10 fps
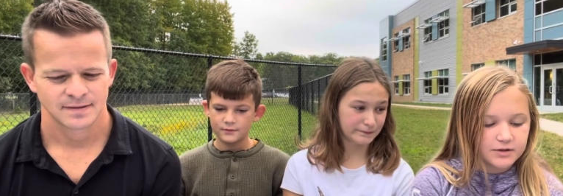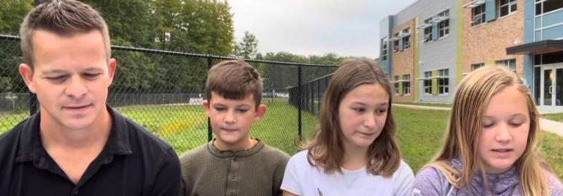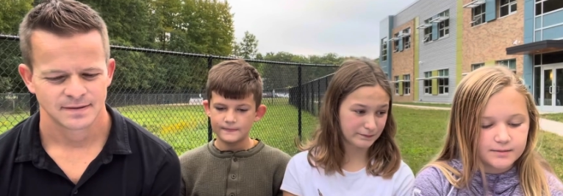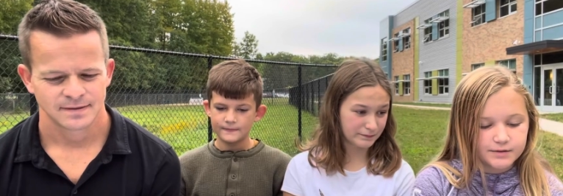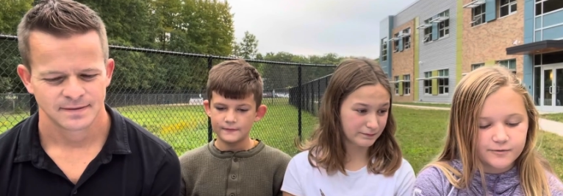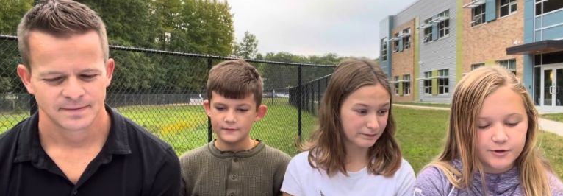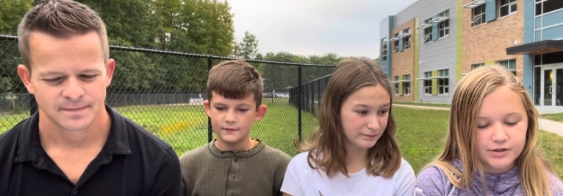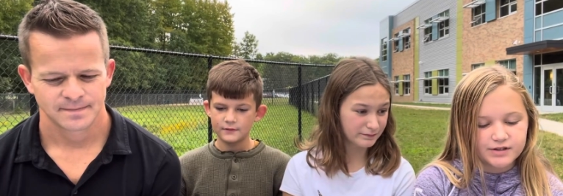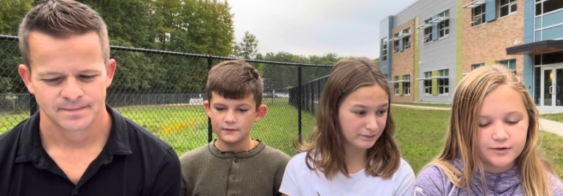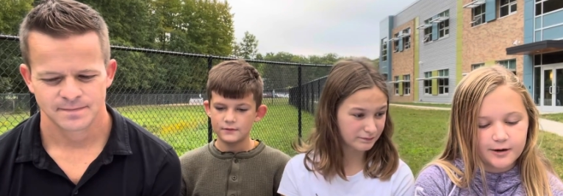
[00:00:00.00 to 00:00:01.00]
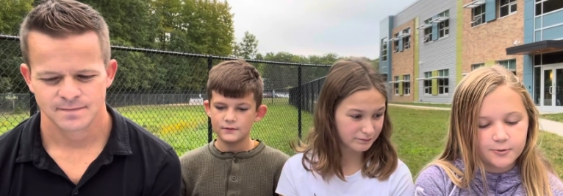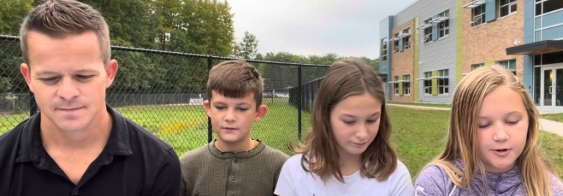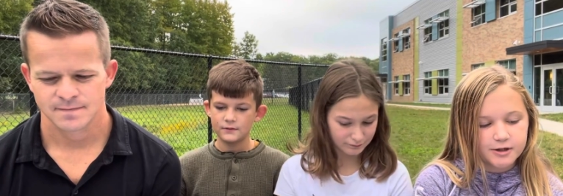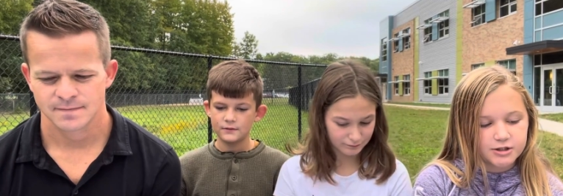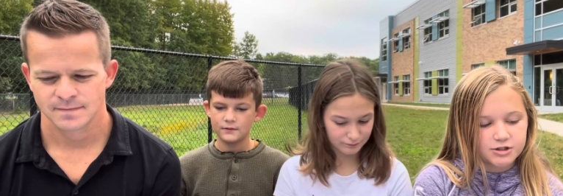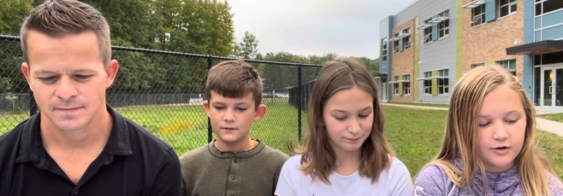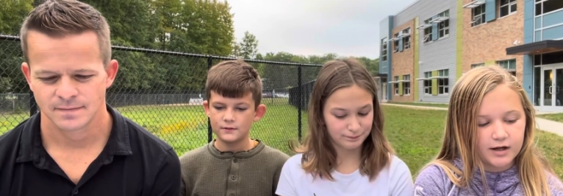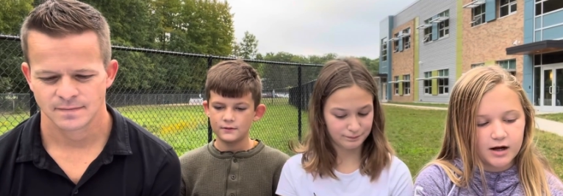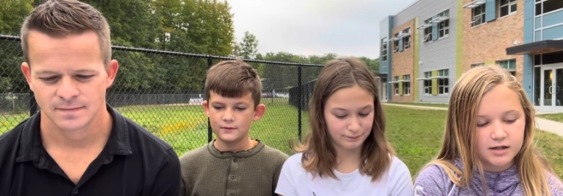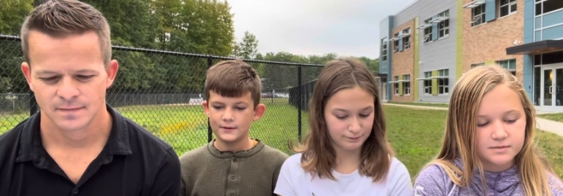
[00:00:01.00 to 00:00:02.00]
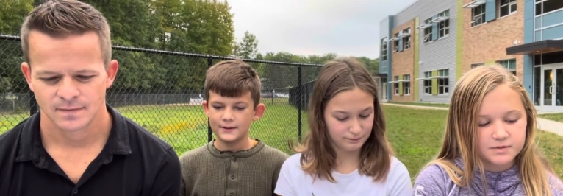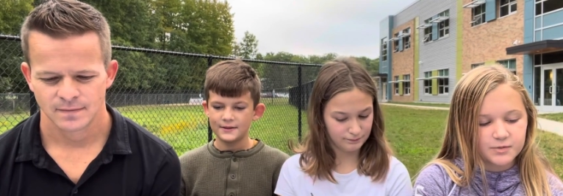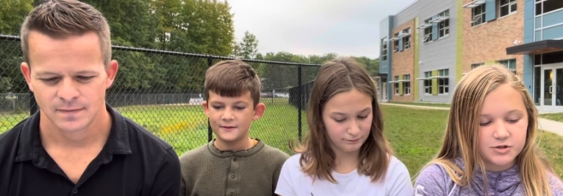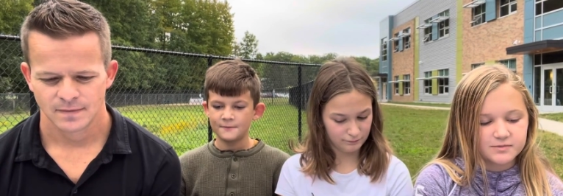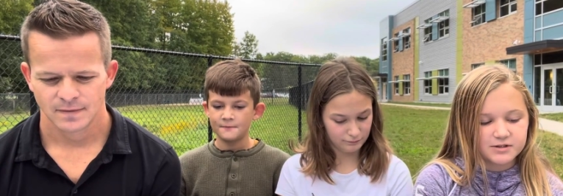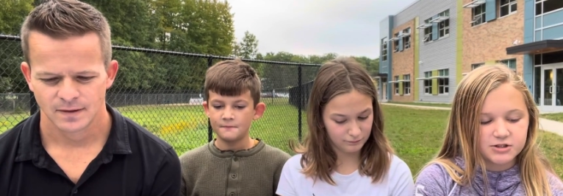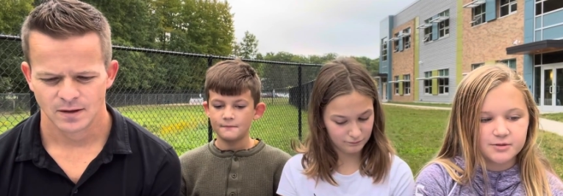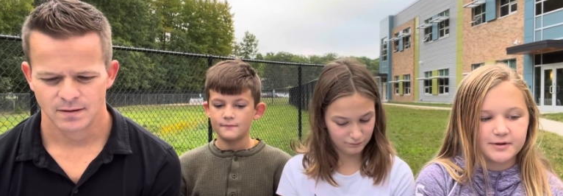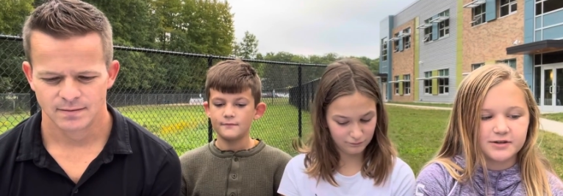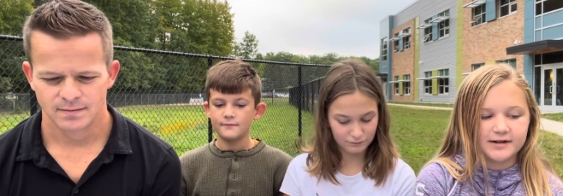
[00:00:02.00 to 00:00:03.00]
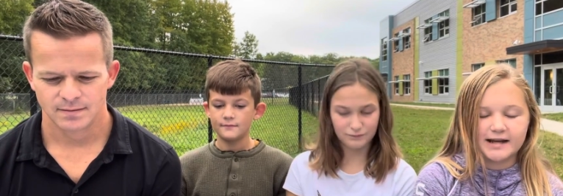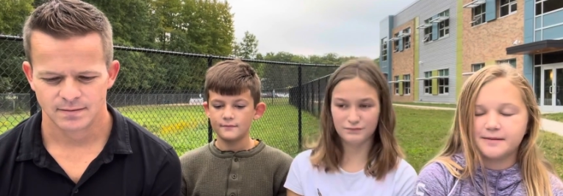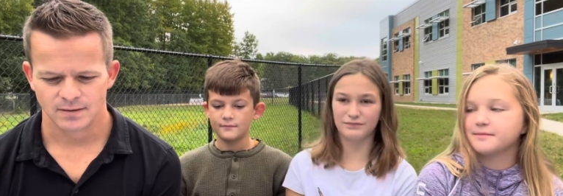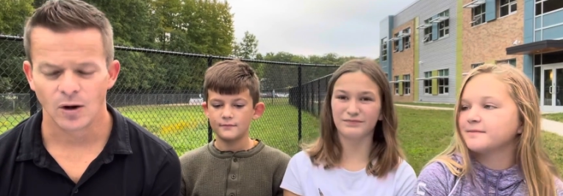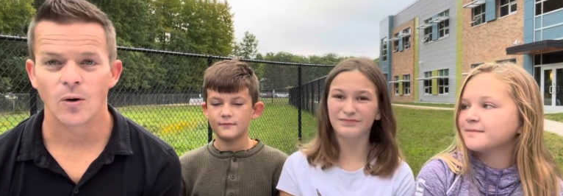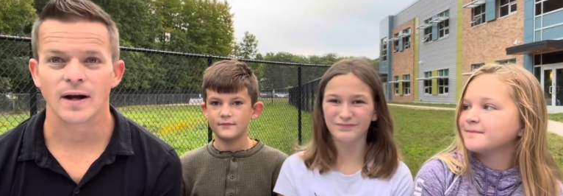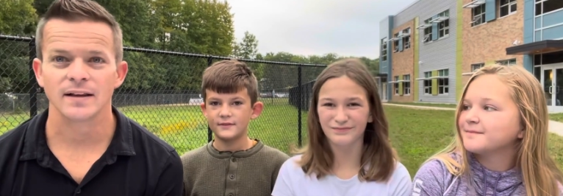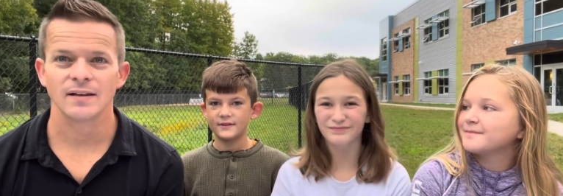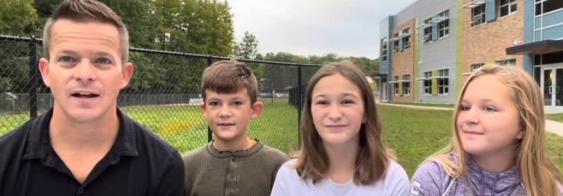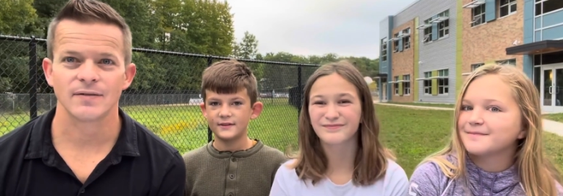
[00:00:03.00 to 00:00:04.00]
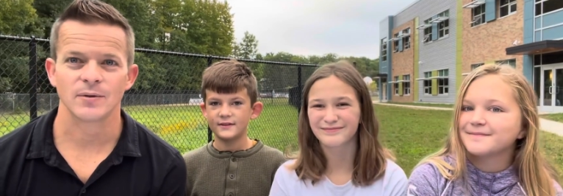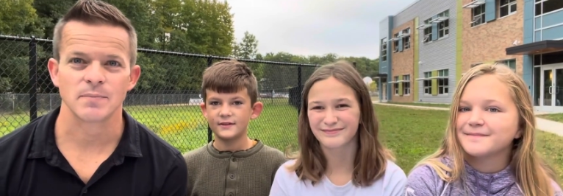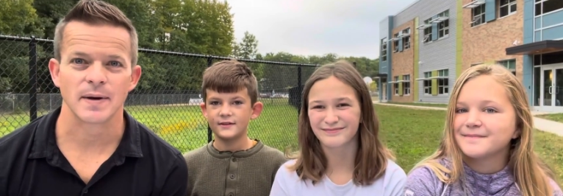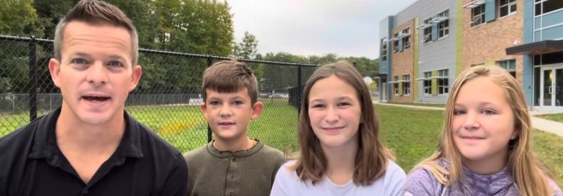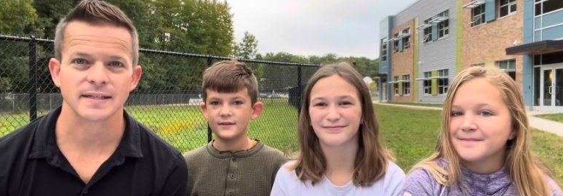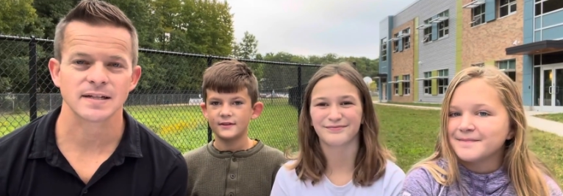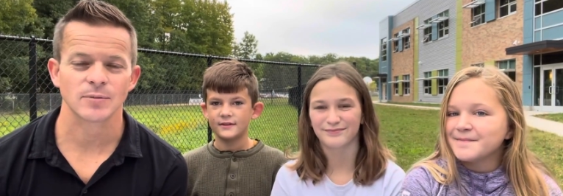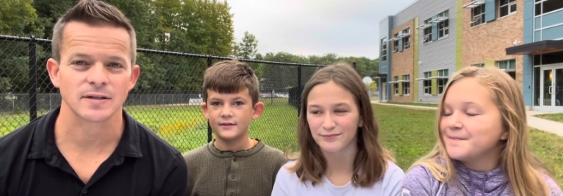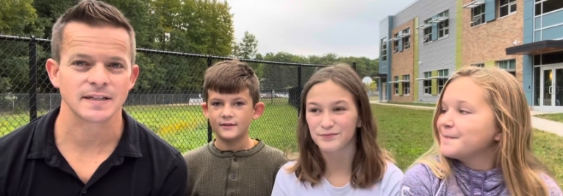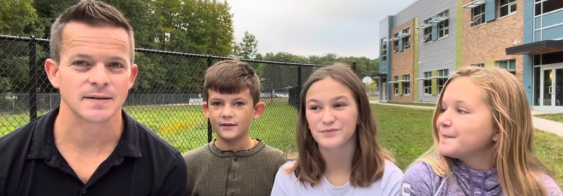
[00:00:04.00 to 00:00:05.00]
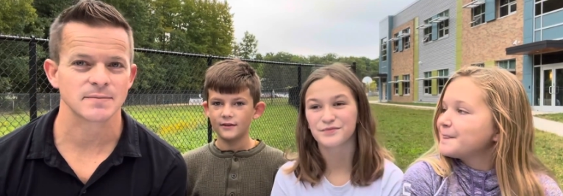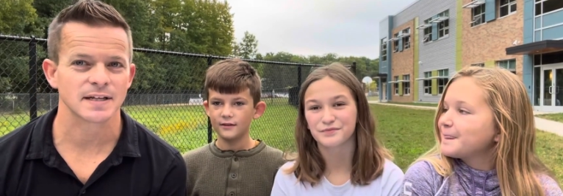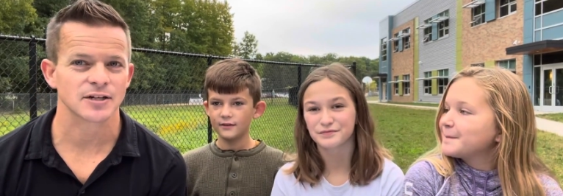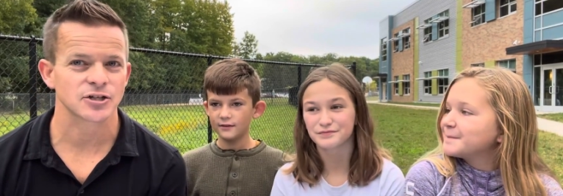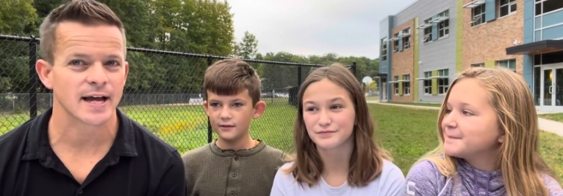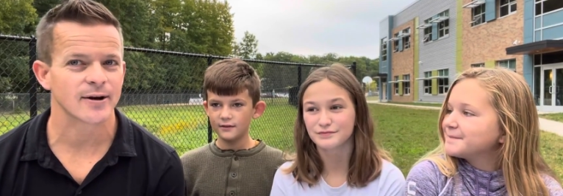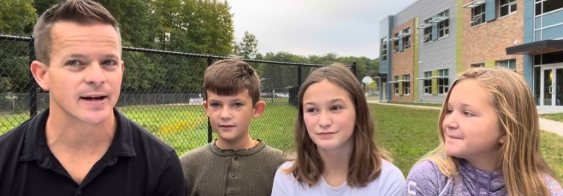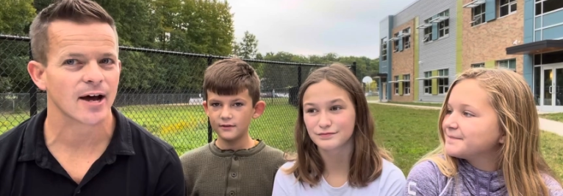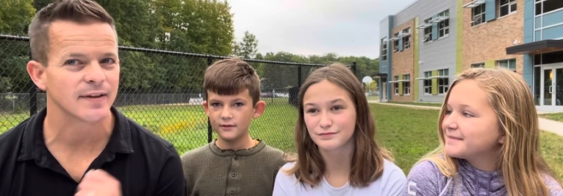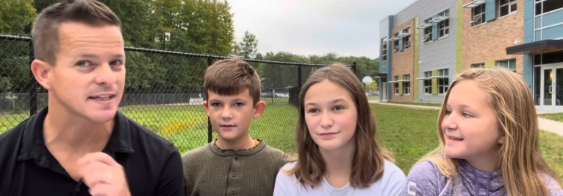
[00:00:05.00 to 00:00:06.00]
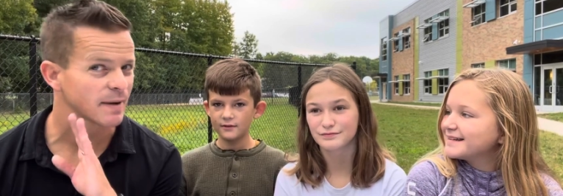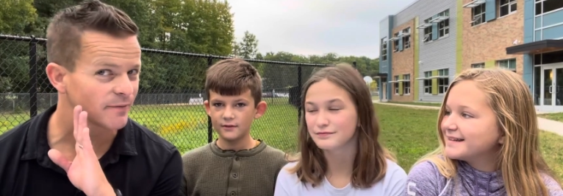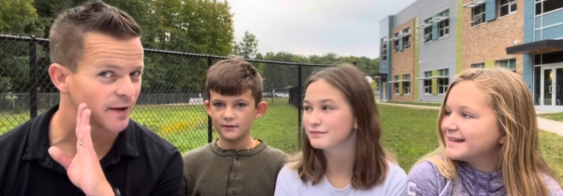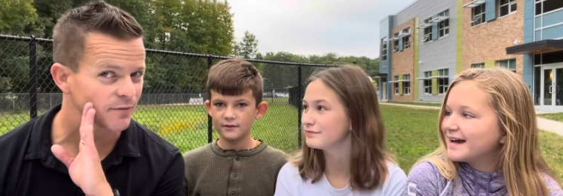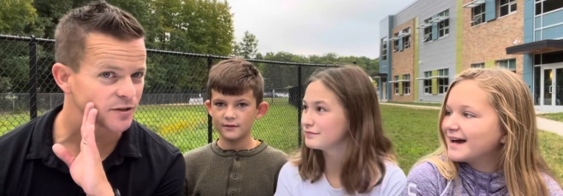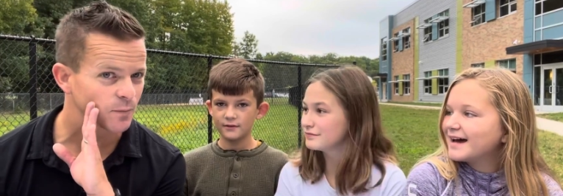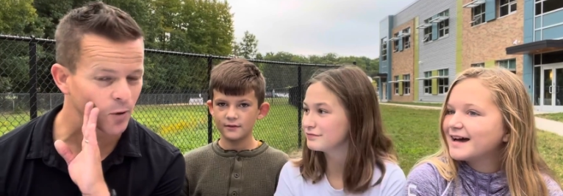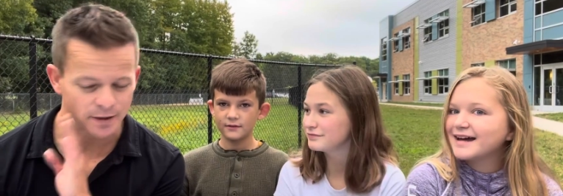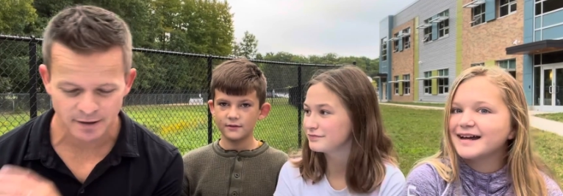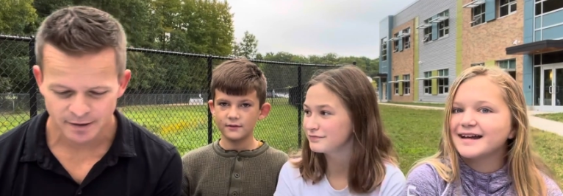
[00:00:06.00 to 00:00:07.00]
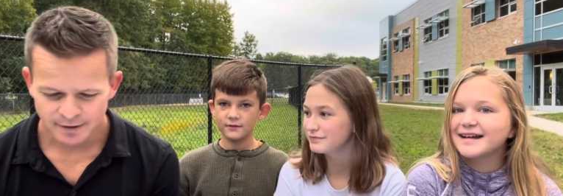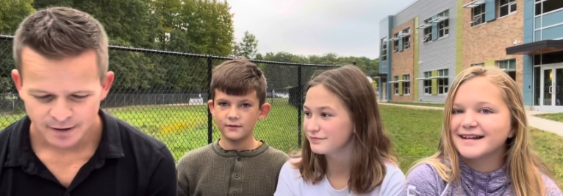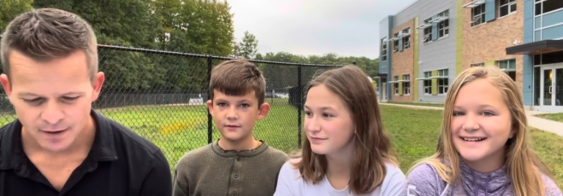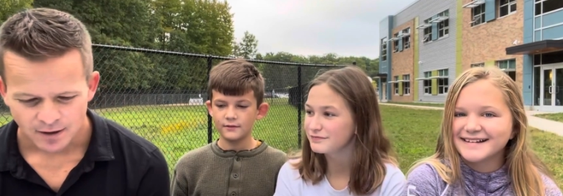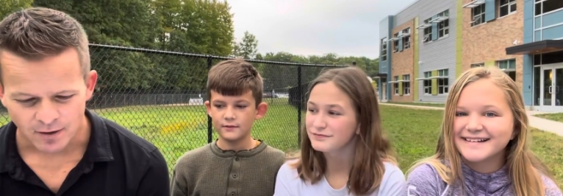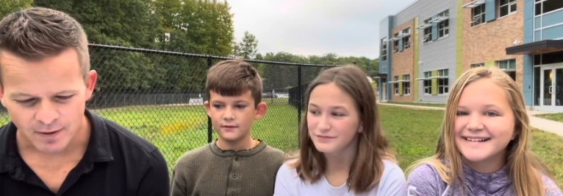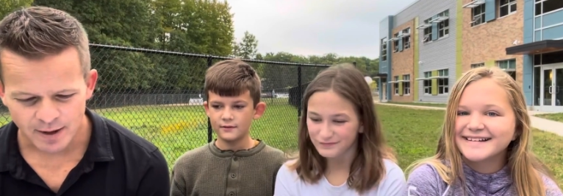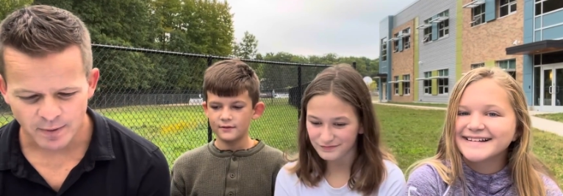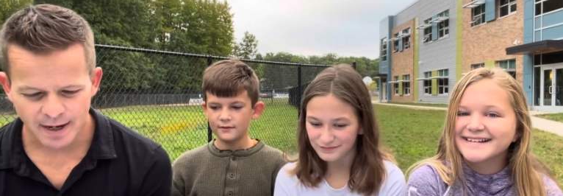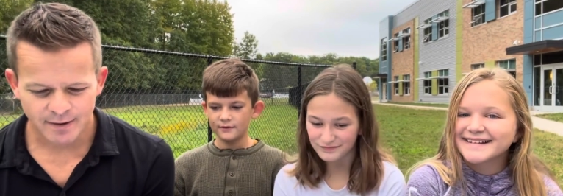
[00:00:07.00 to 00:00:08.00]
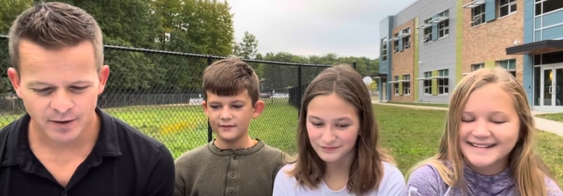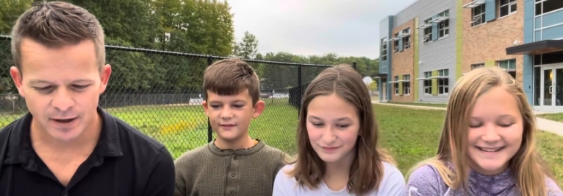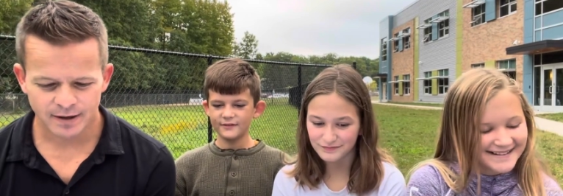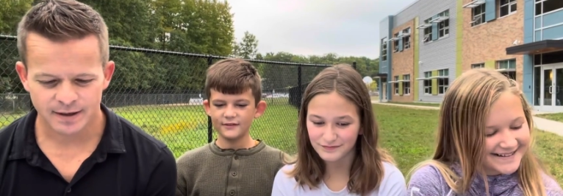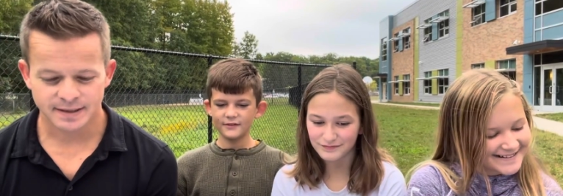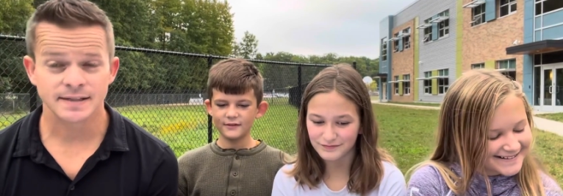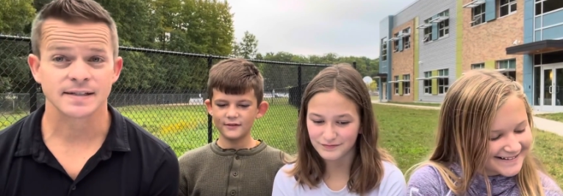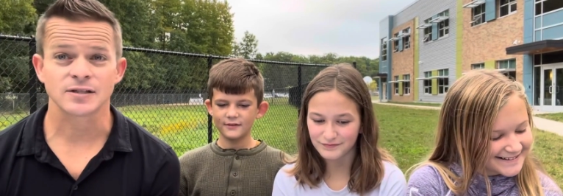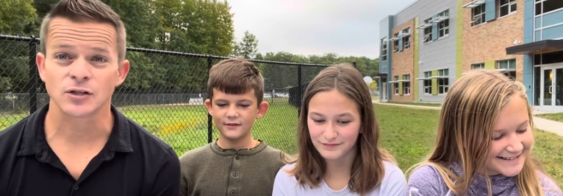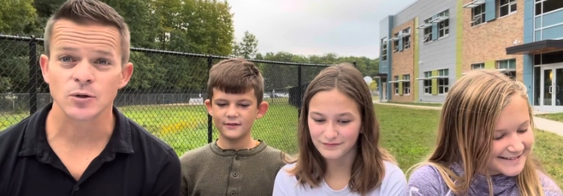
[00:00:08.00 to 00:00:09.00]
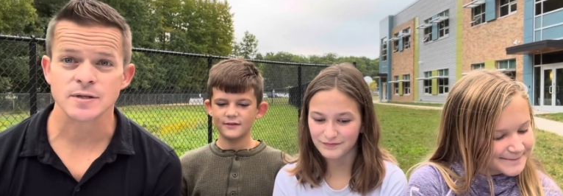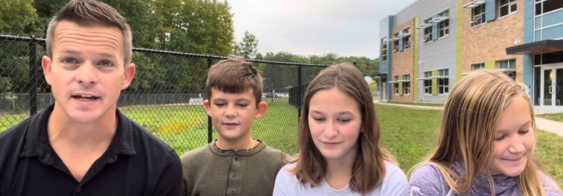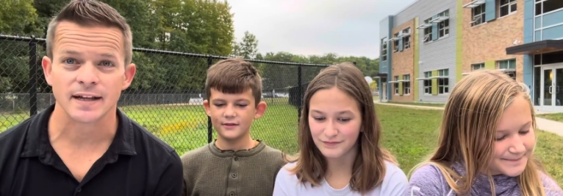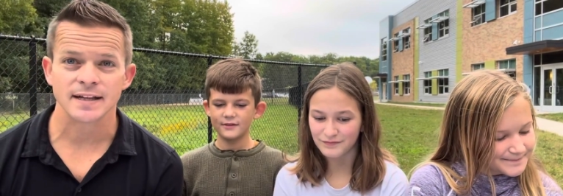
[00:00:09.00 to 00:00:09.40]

Speaker 1: teams for using great work and showing awesome sportsmanship at their game.
Speaker 2: Oh, I love it when basketball teams get a shout out. That's my favorite sport. All right, we have, a uh, since it's Tuesday,